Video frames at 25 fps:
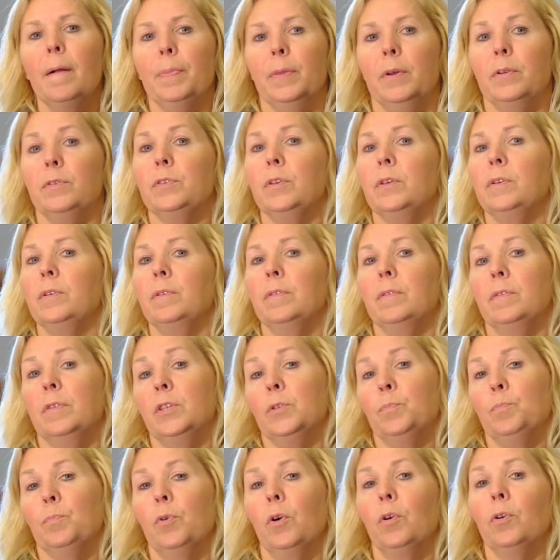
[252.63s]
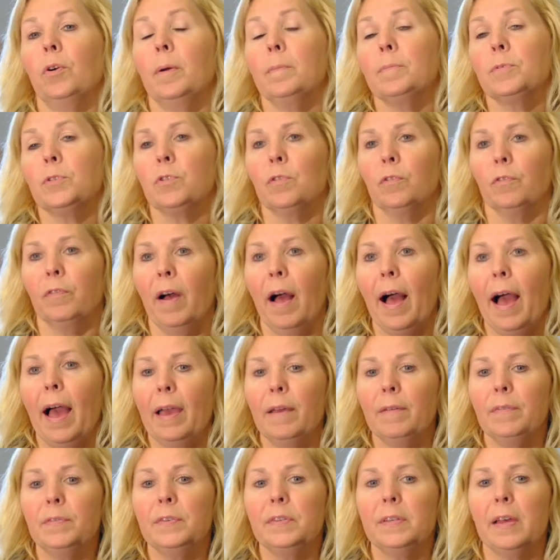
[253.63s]
This program
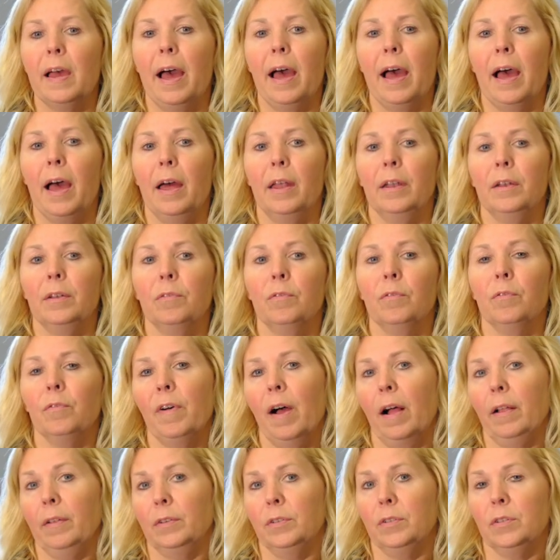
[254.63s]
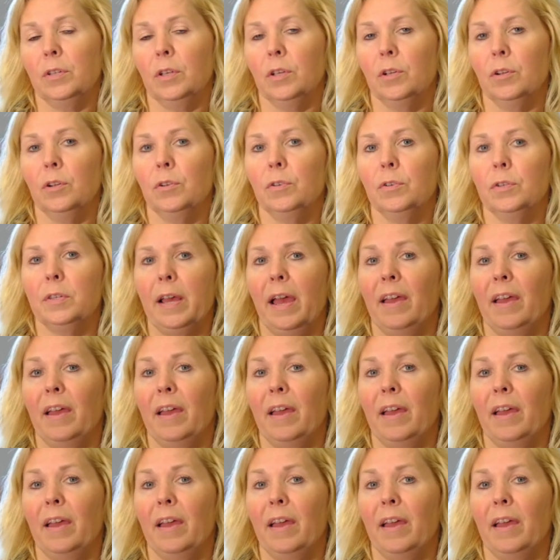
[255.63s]
survives on volunteers.